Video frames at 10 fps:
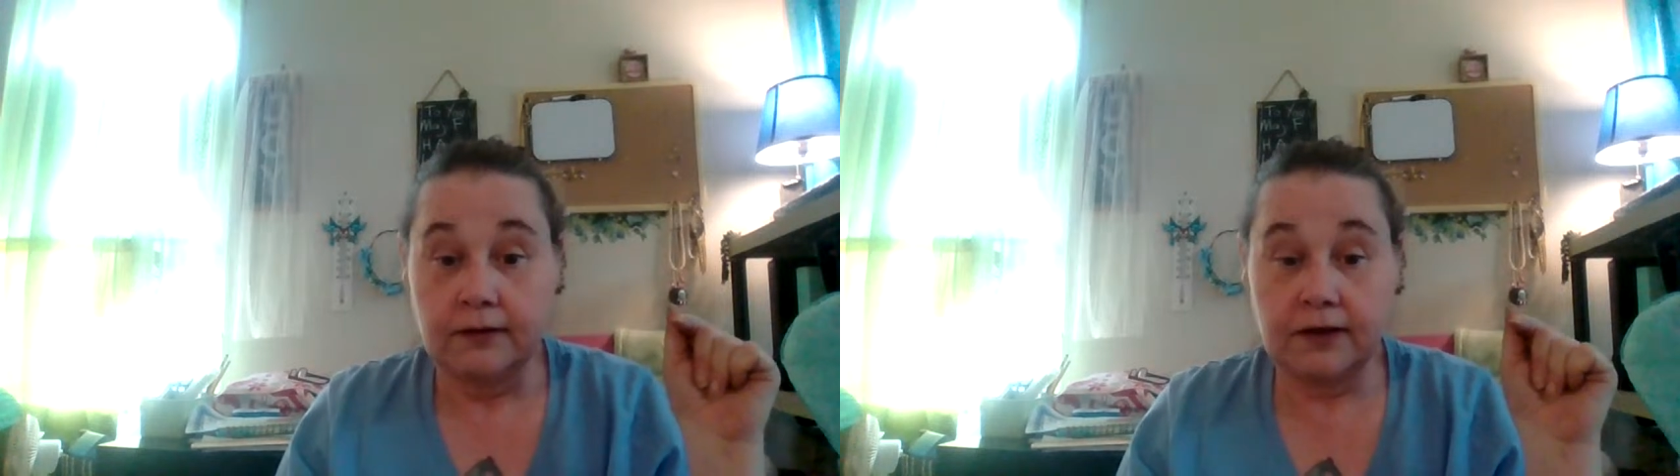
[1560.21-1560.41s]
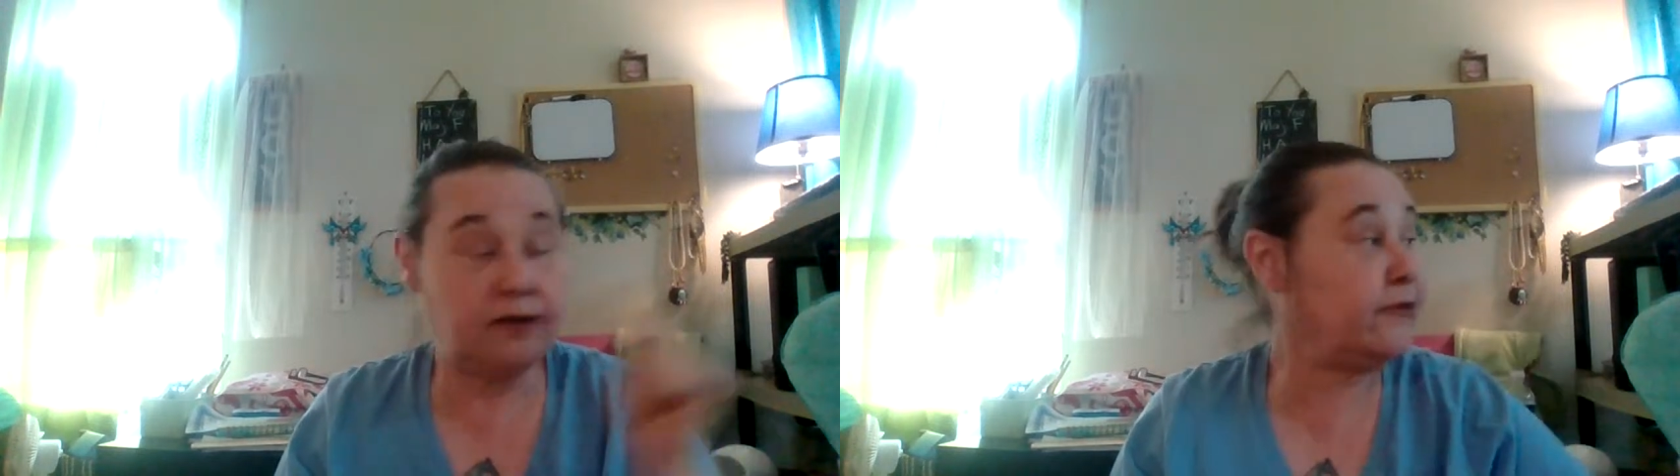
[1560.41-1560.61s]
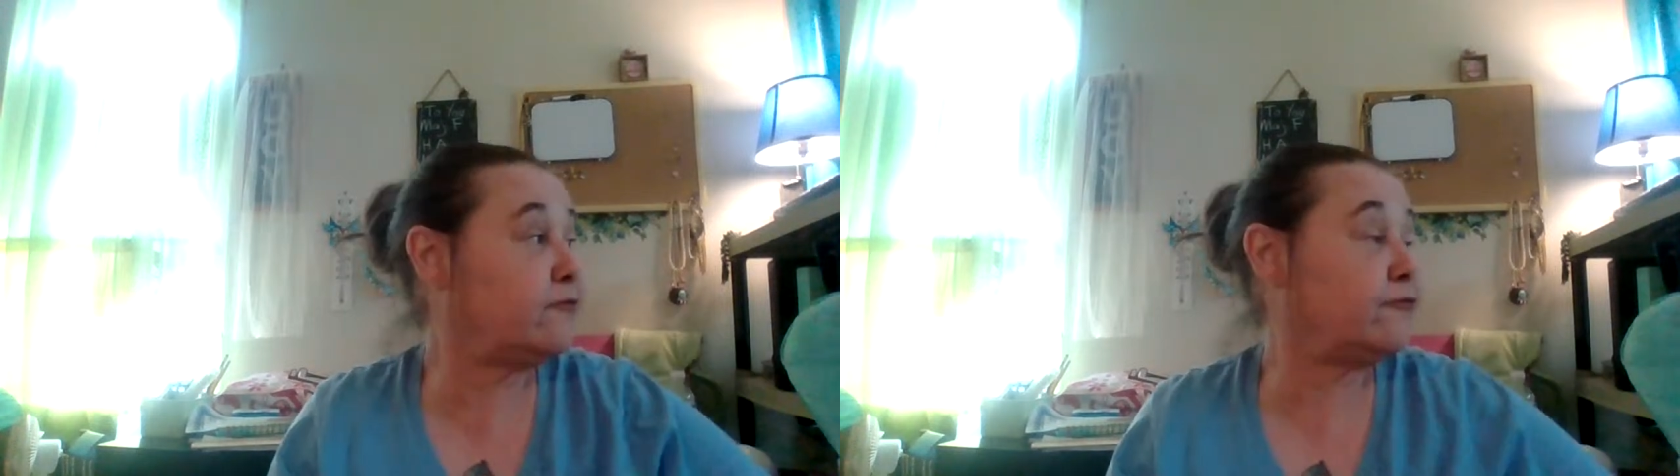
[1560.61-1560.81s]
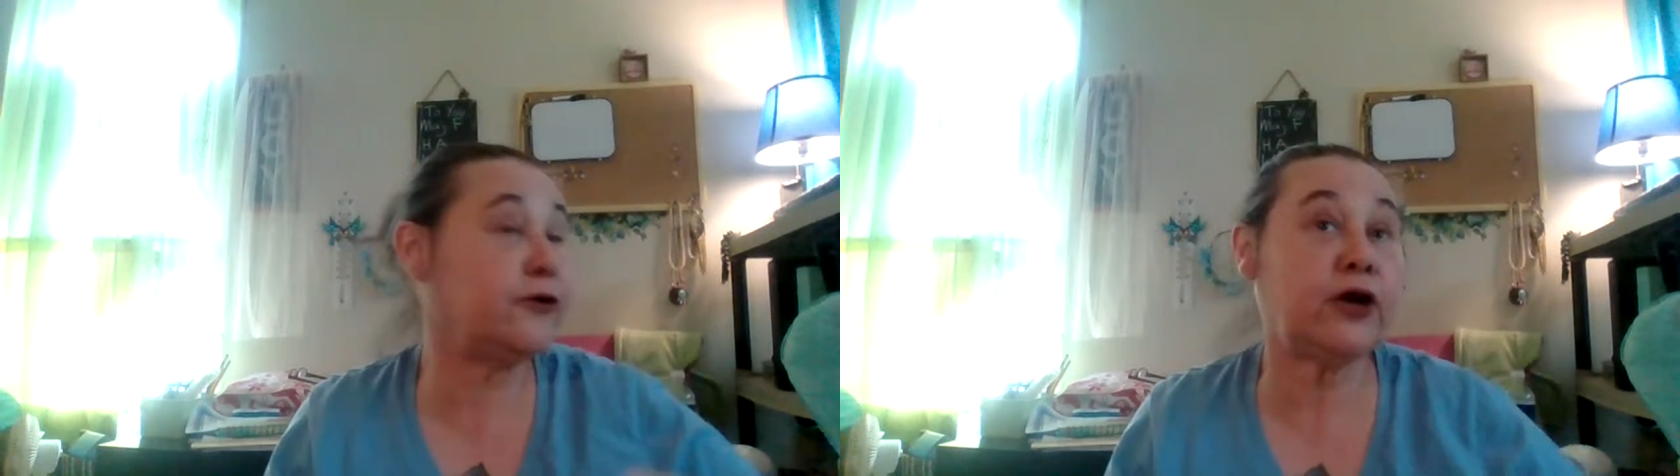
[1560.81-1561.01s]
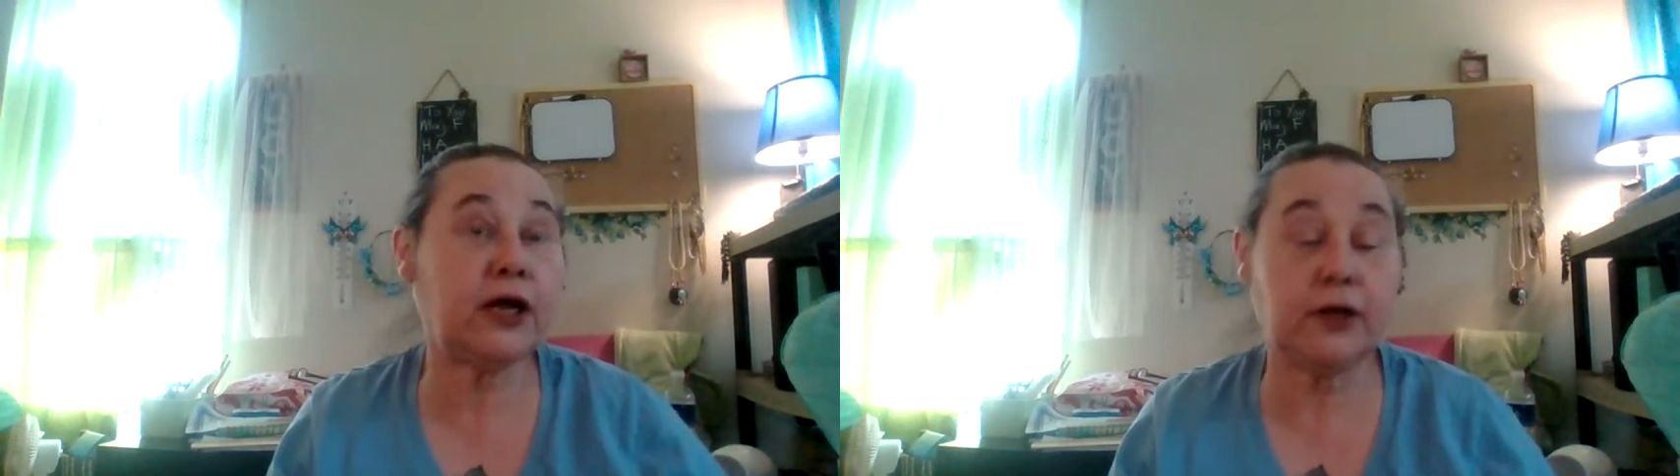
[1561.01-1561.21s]
Even if
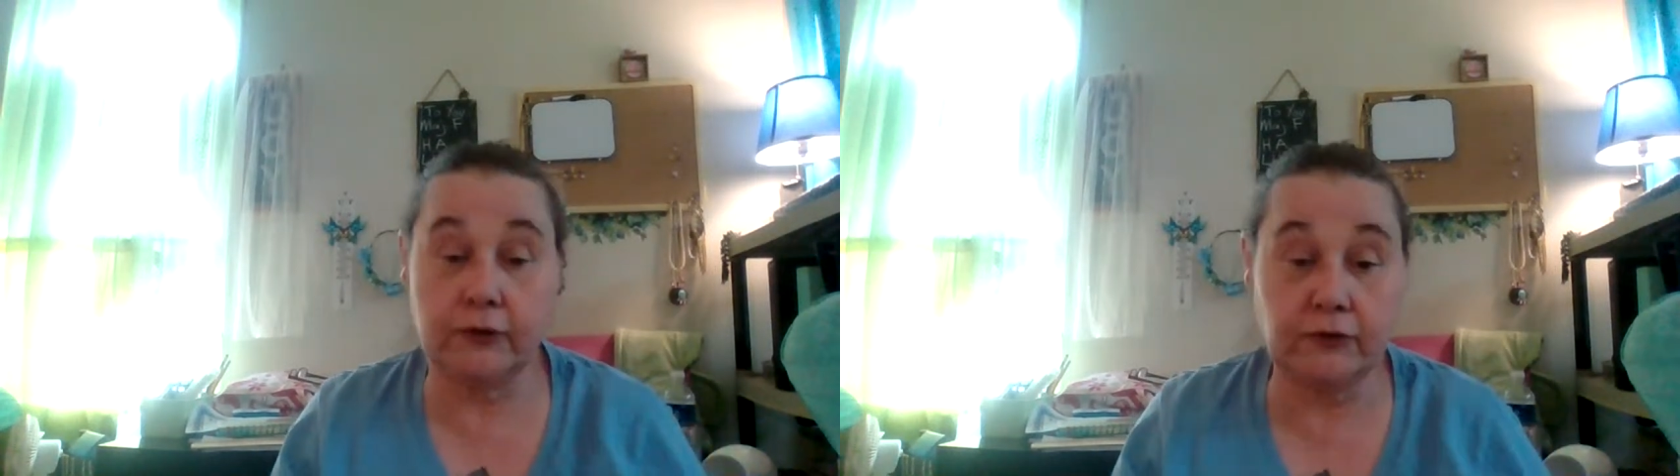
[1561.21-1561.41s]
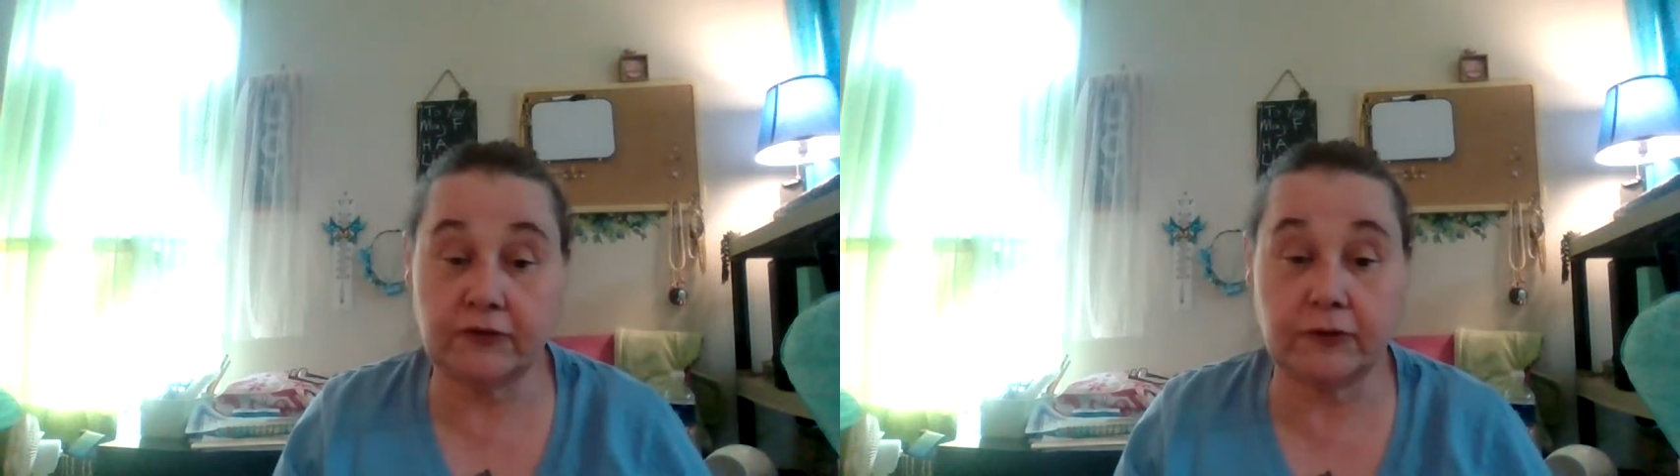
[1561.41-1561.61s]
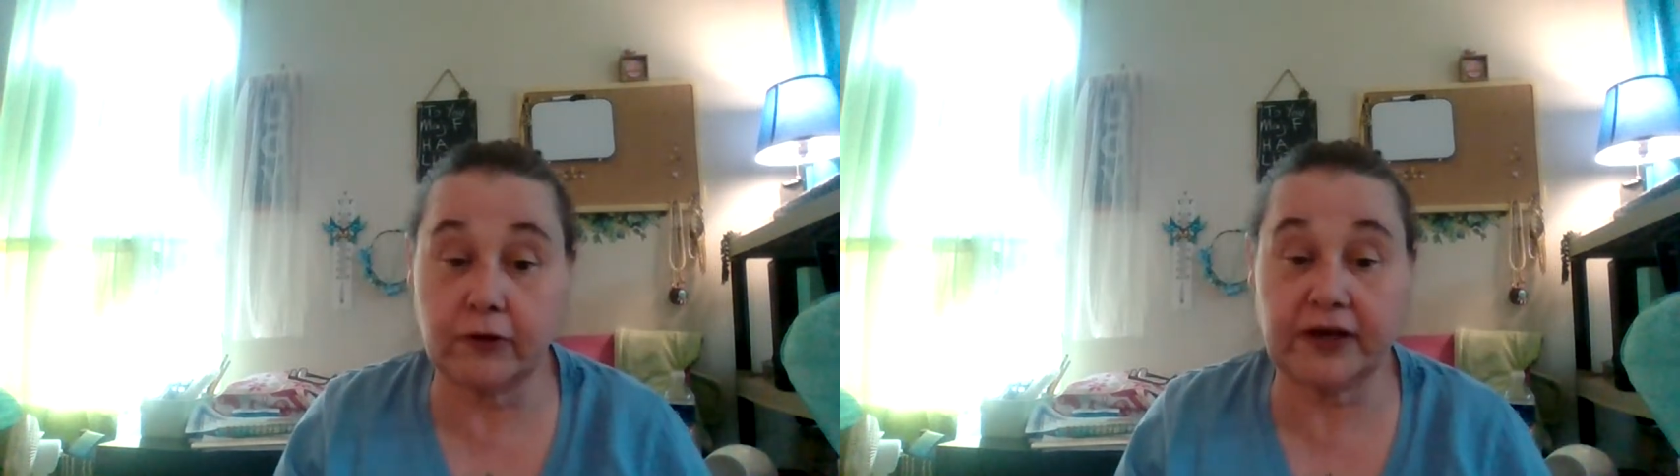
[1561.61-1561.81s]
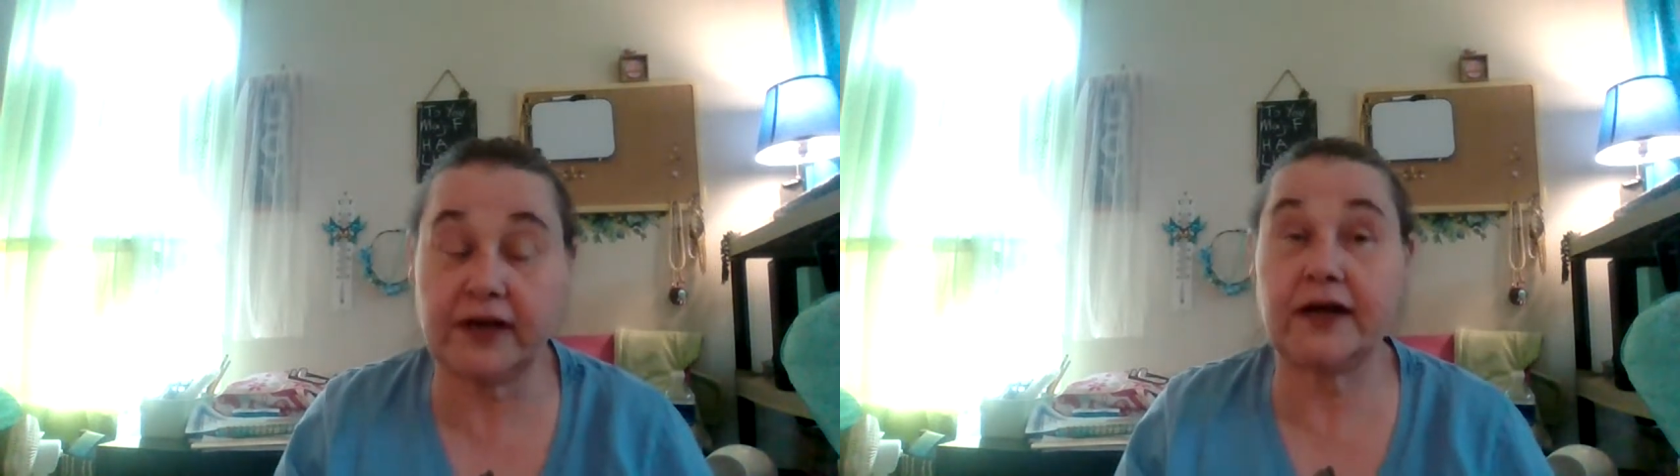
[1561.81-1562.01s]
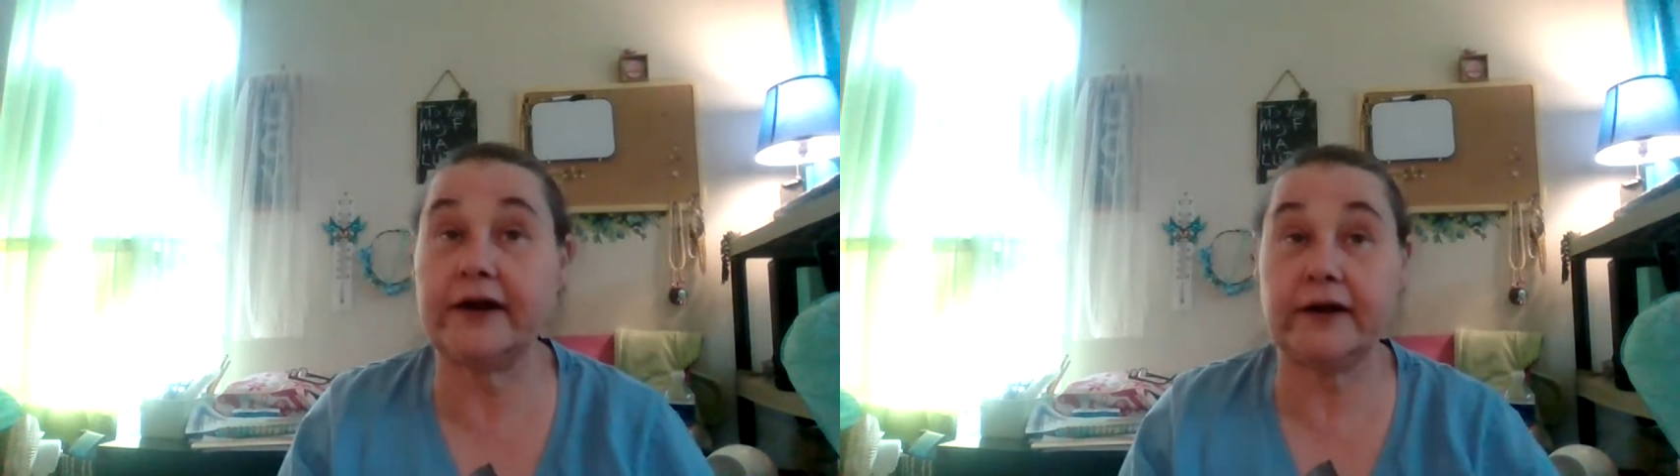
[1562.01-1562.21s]
you're not used to looking at it,